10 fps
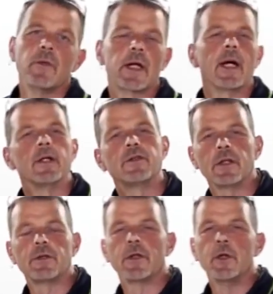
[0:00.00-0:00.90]
with the
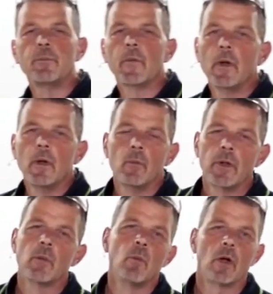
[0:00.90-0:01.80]
KS60, we
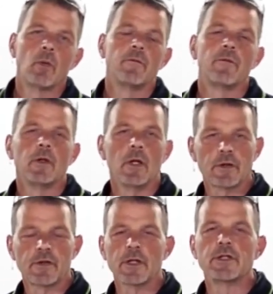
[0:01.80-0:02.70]
can work with large
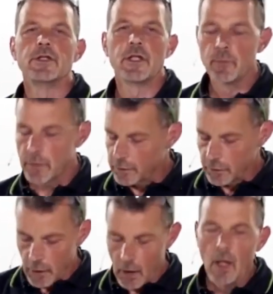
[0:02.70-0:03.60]
section timbers
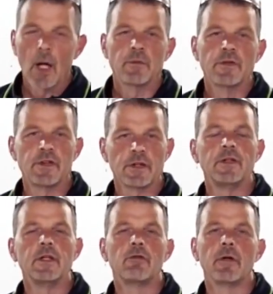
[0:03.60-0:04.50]
up to 60
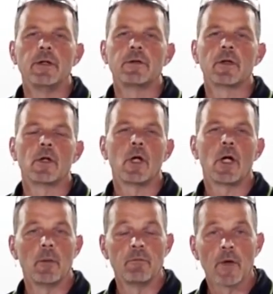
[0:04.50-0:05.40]
degrees
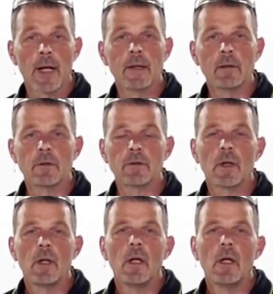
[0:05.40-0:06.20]
for angles,